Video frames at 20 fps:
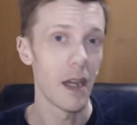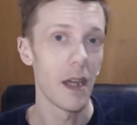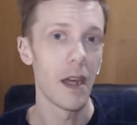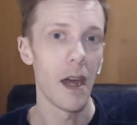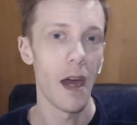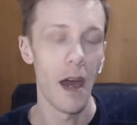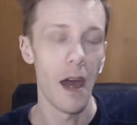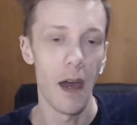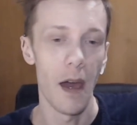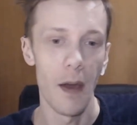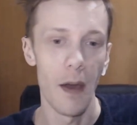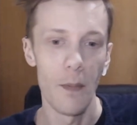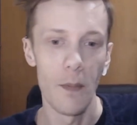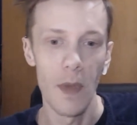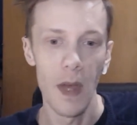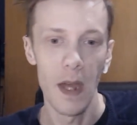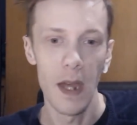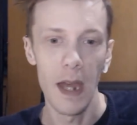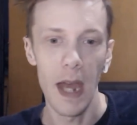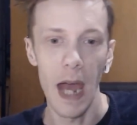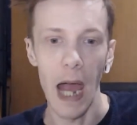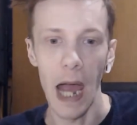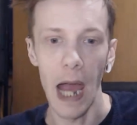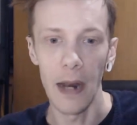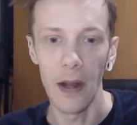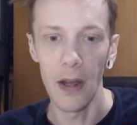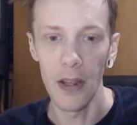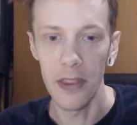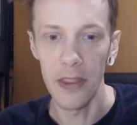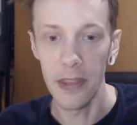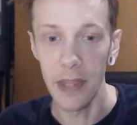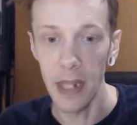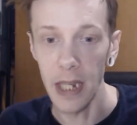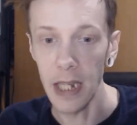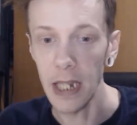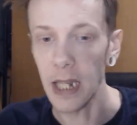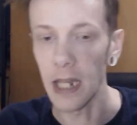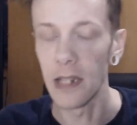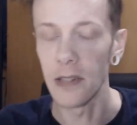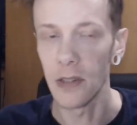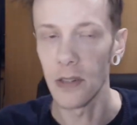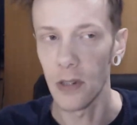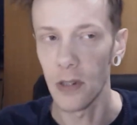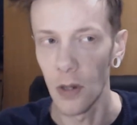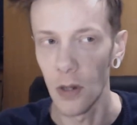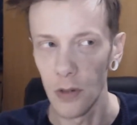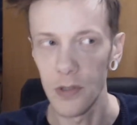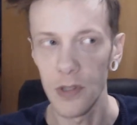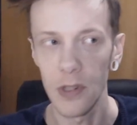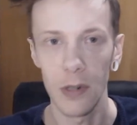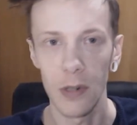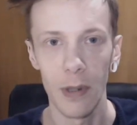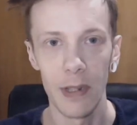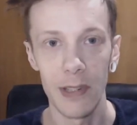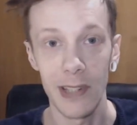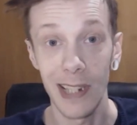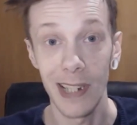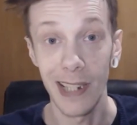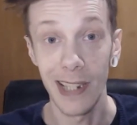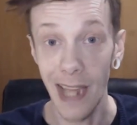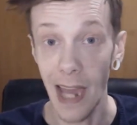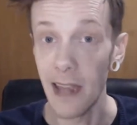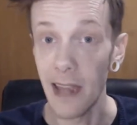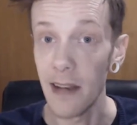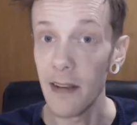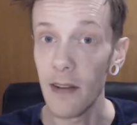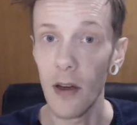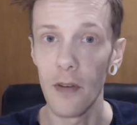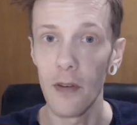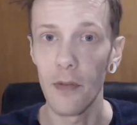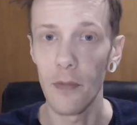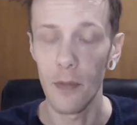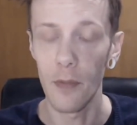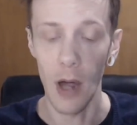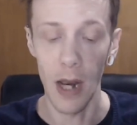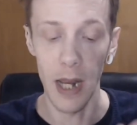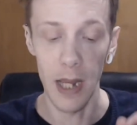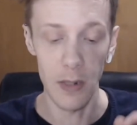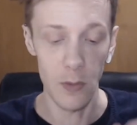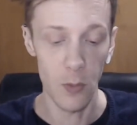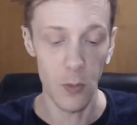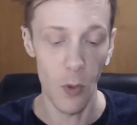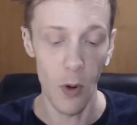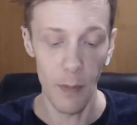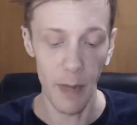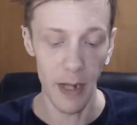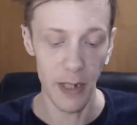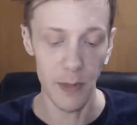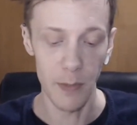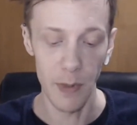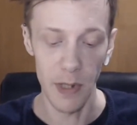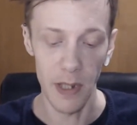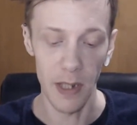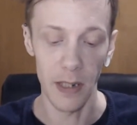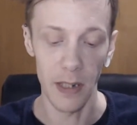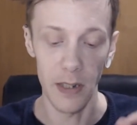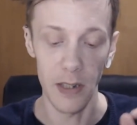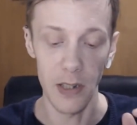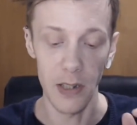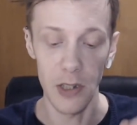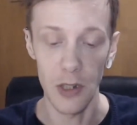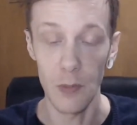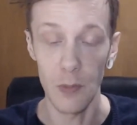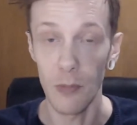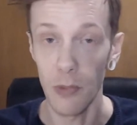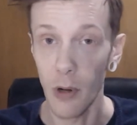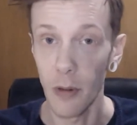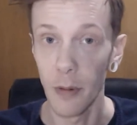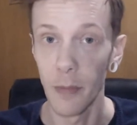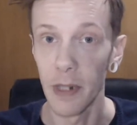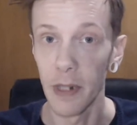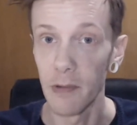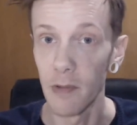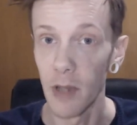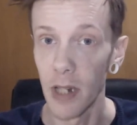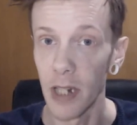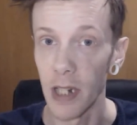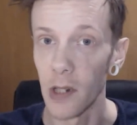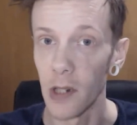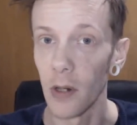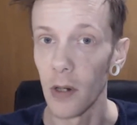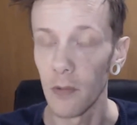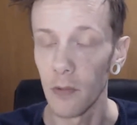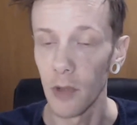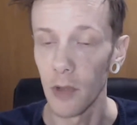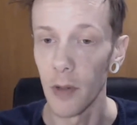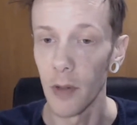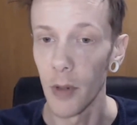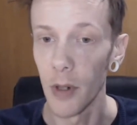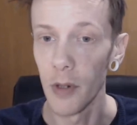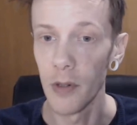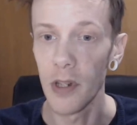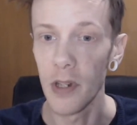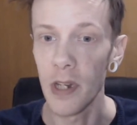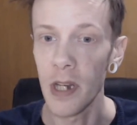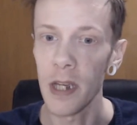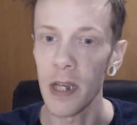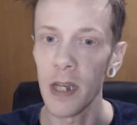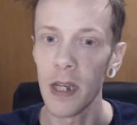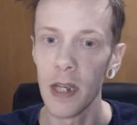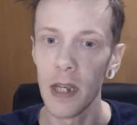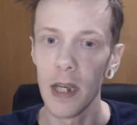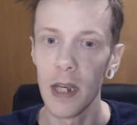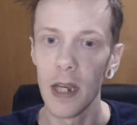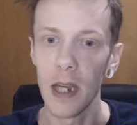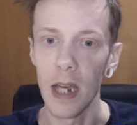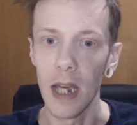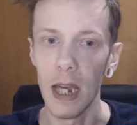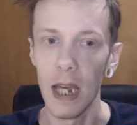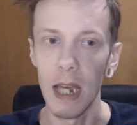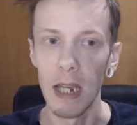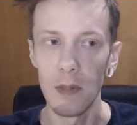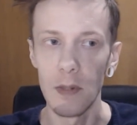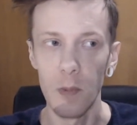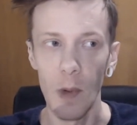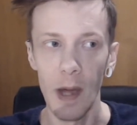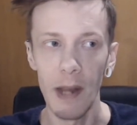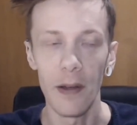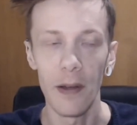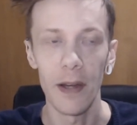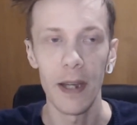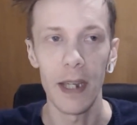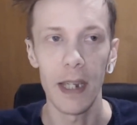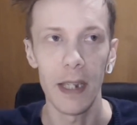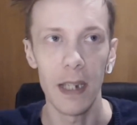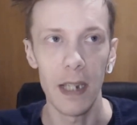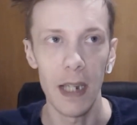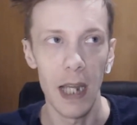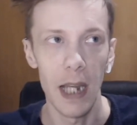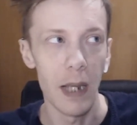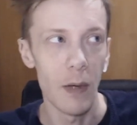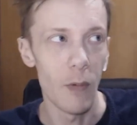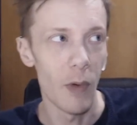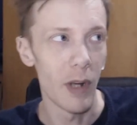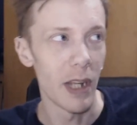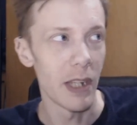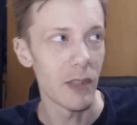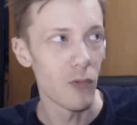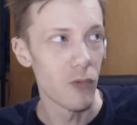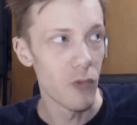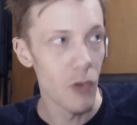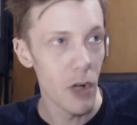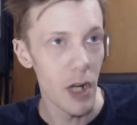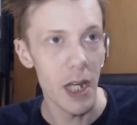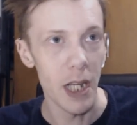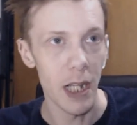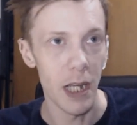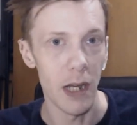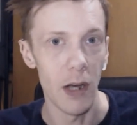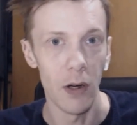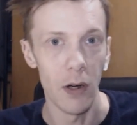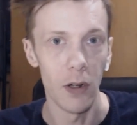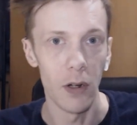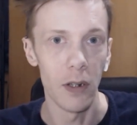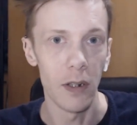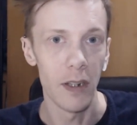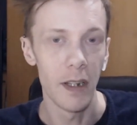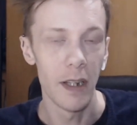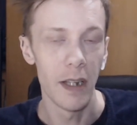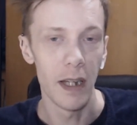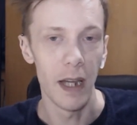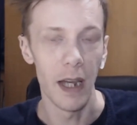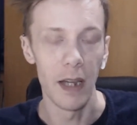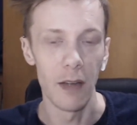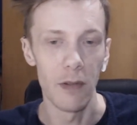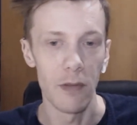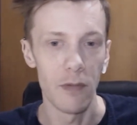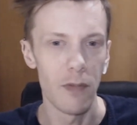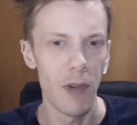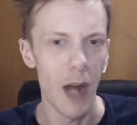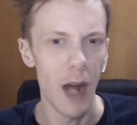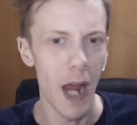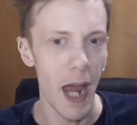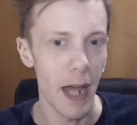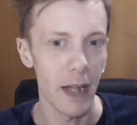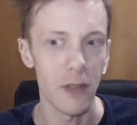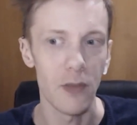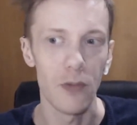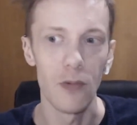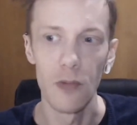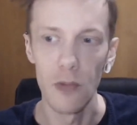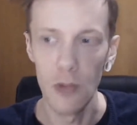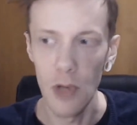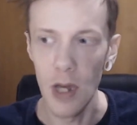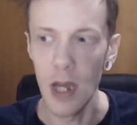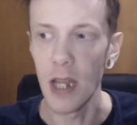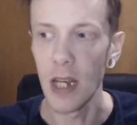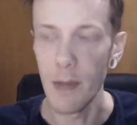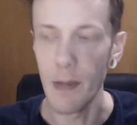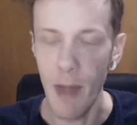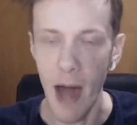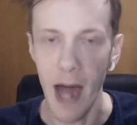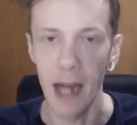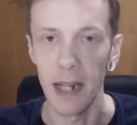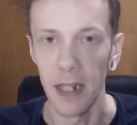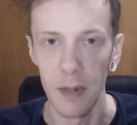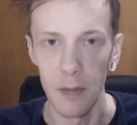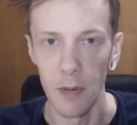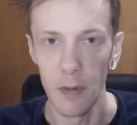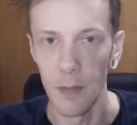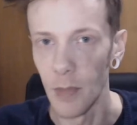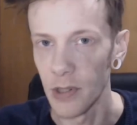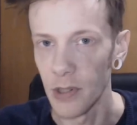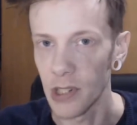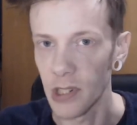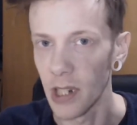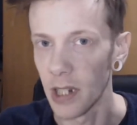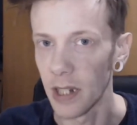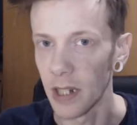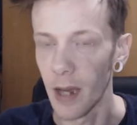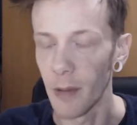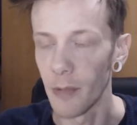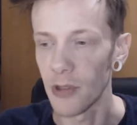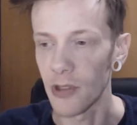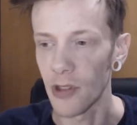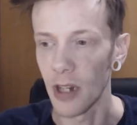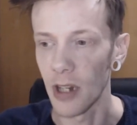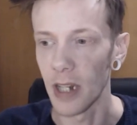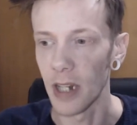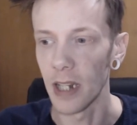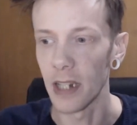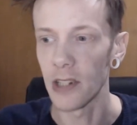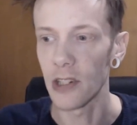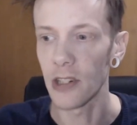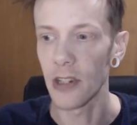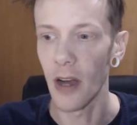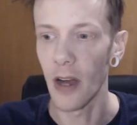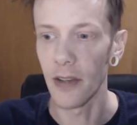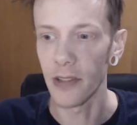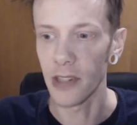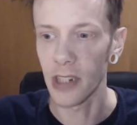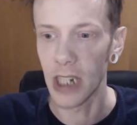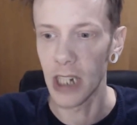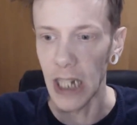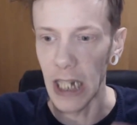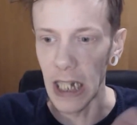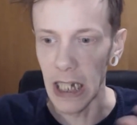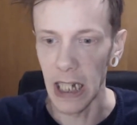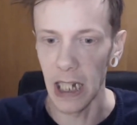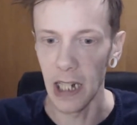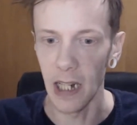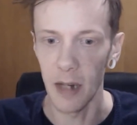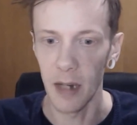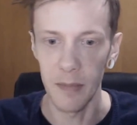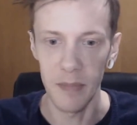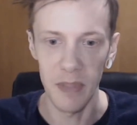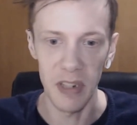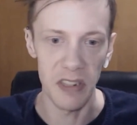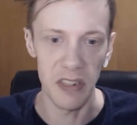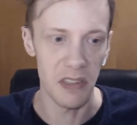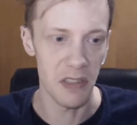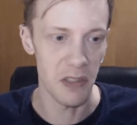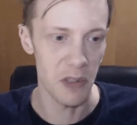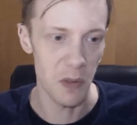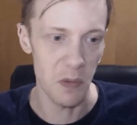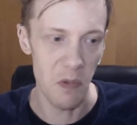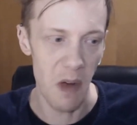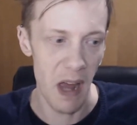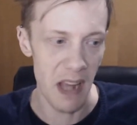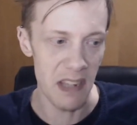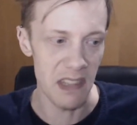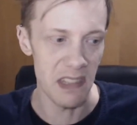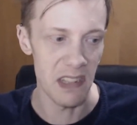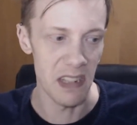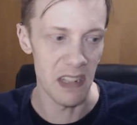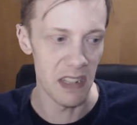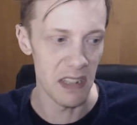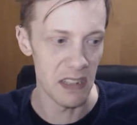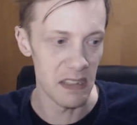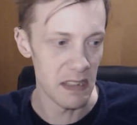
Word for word: Um, and I think it's a consequence again of, and it's what makes me think that this has probably really got real wood in it, is when I, it when it's really hot, it reacts really badly with my skin chemistry and it starts kicking up this sweaty,